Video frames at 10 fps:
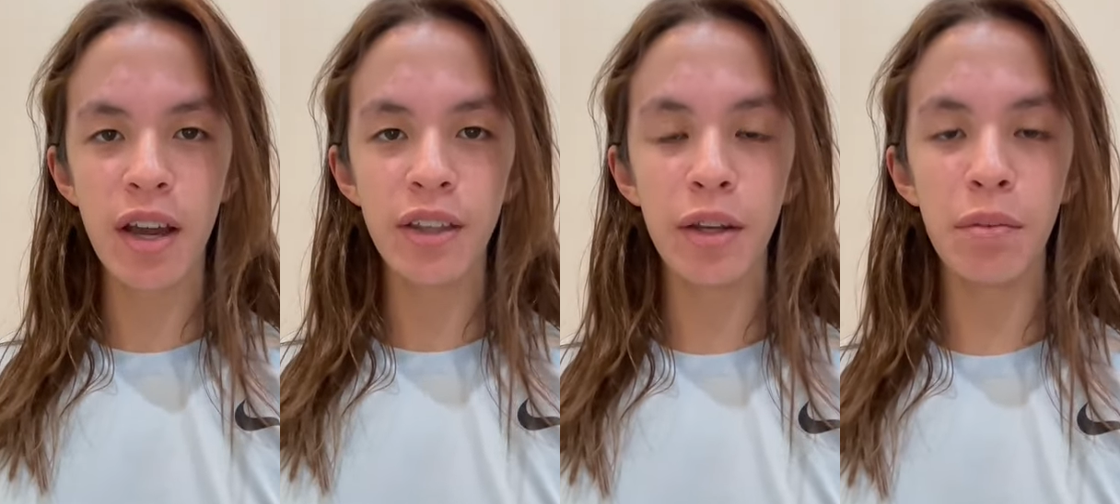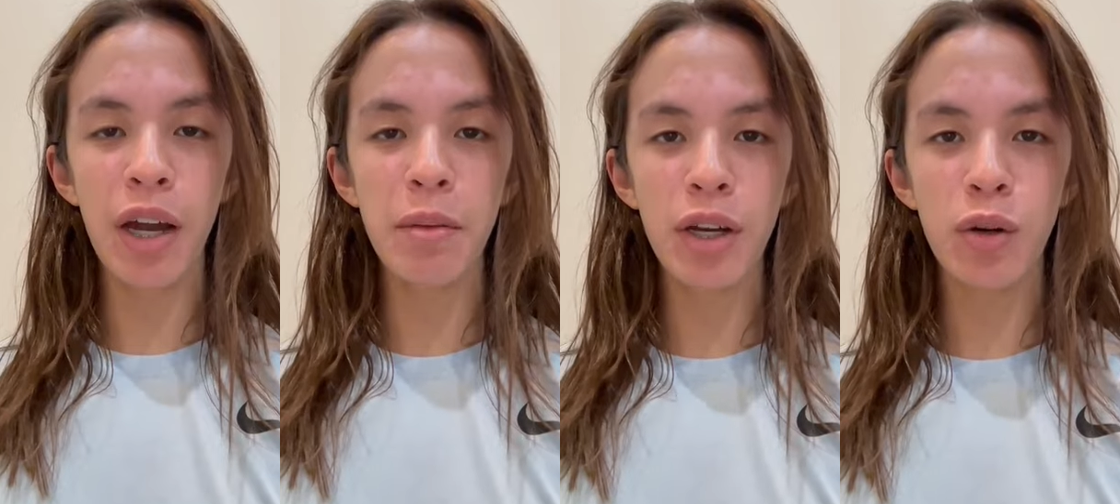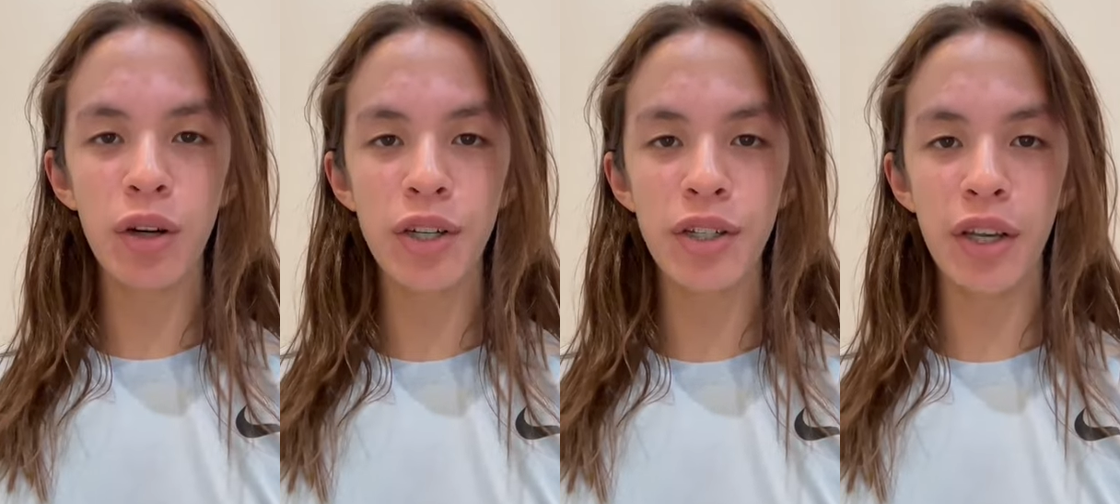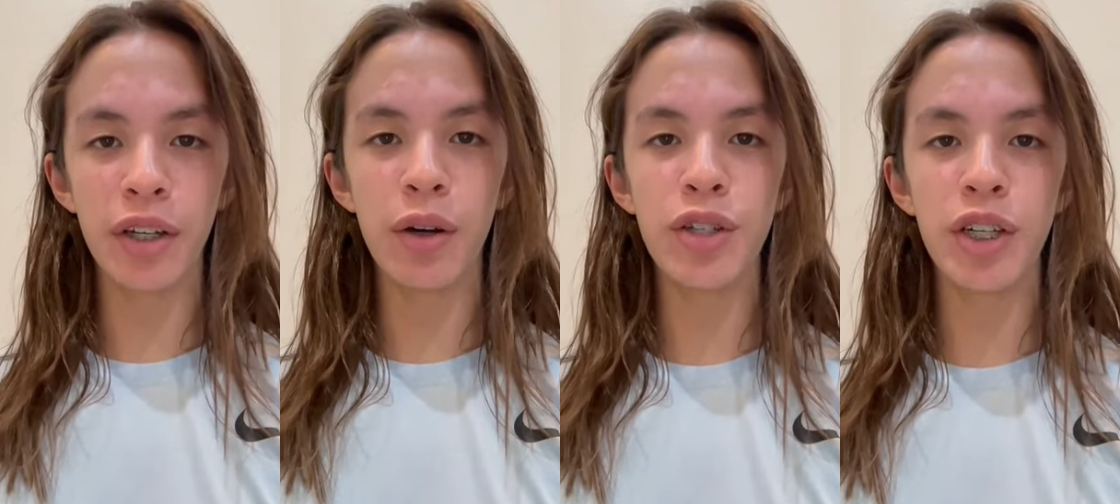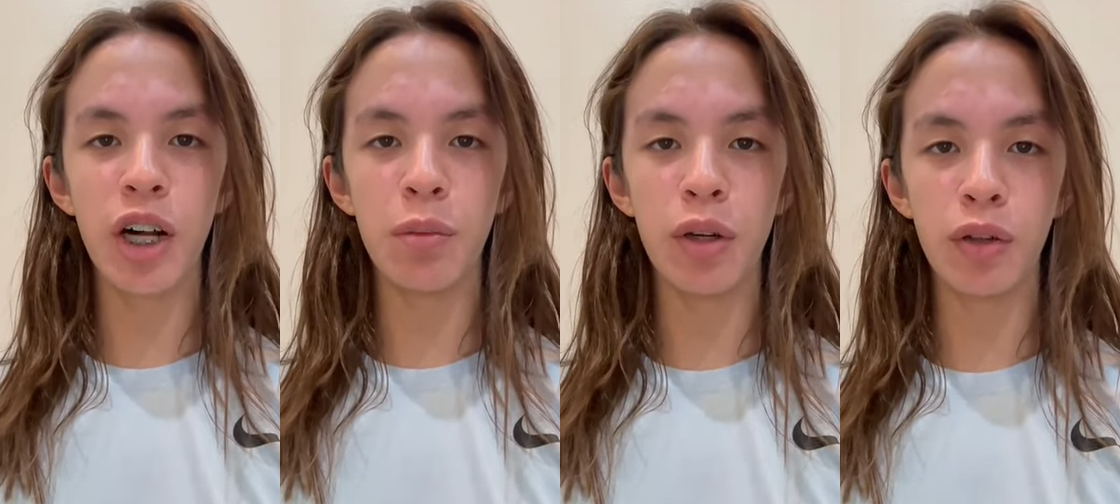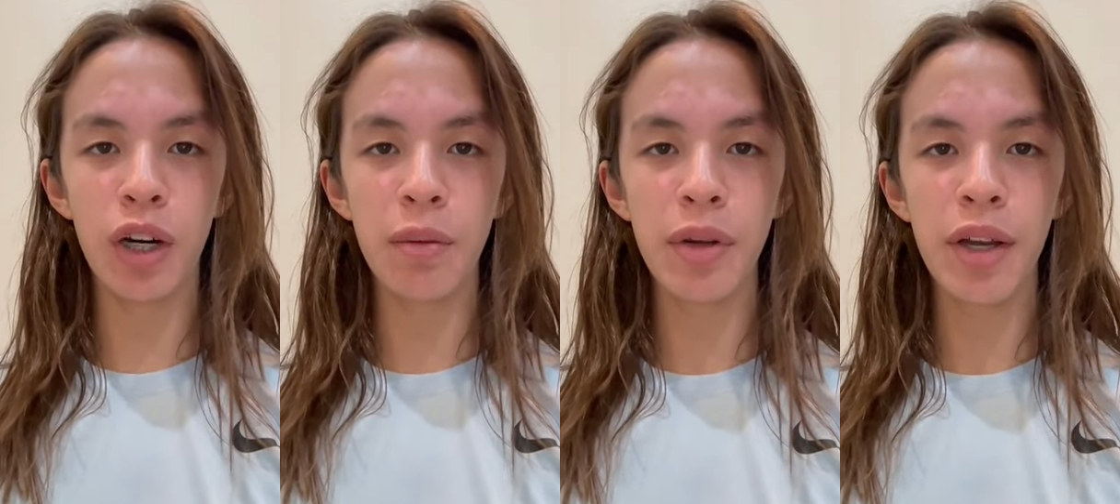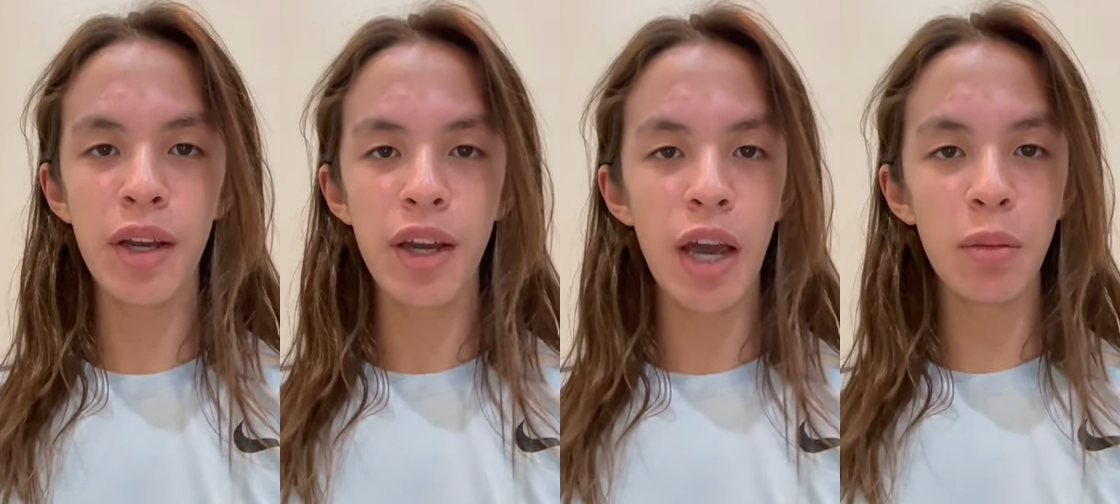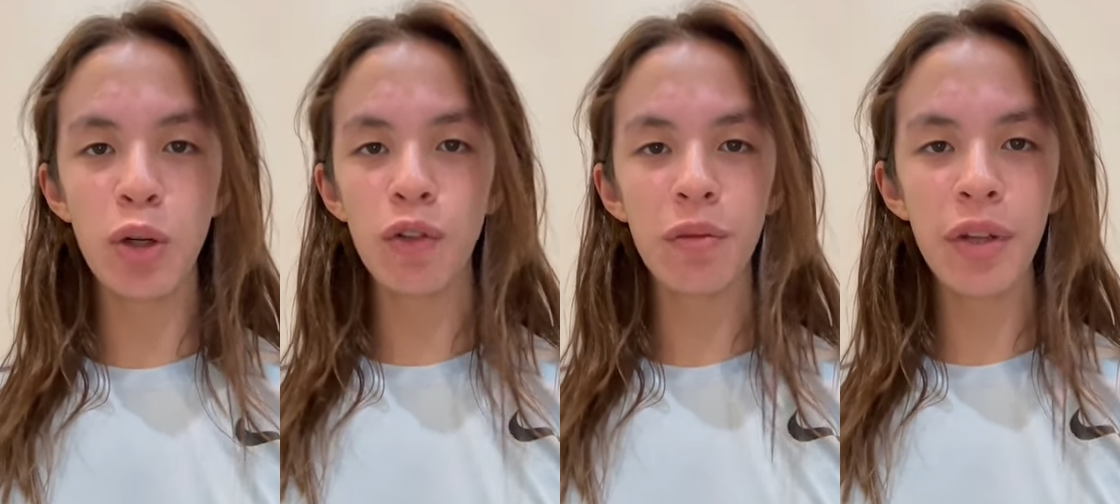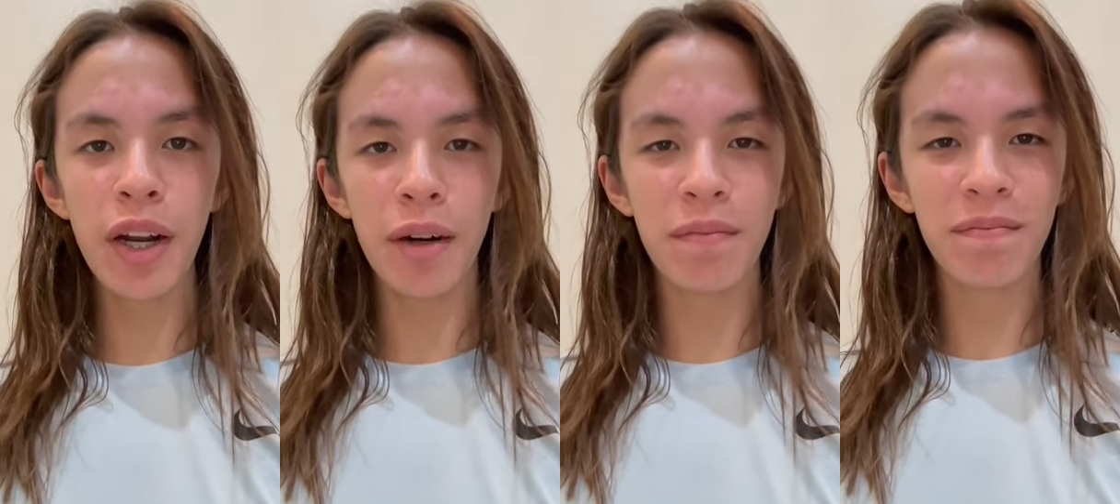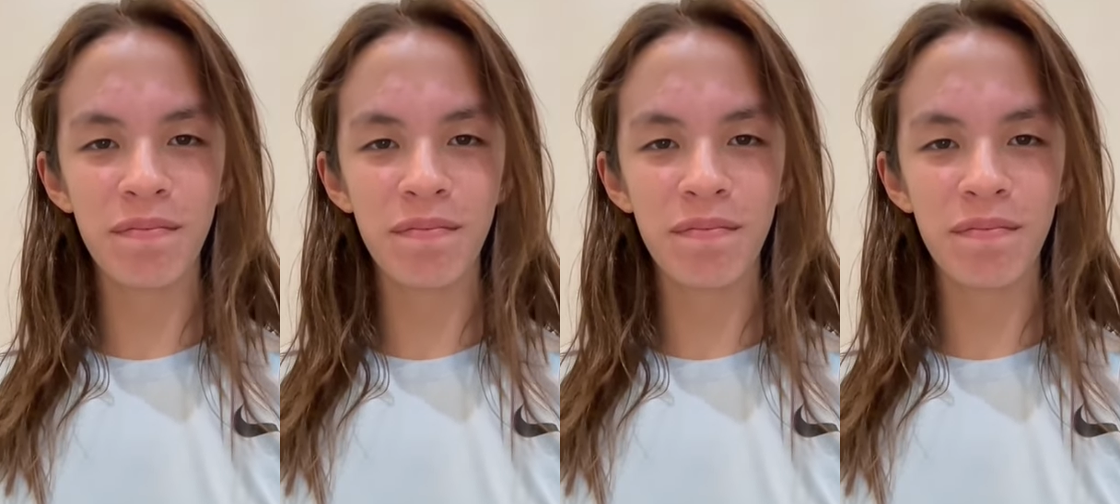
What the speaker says: then buy my courses and coaching call program, and we'll go from there.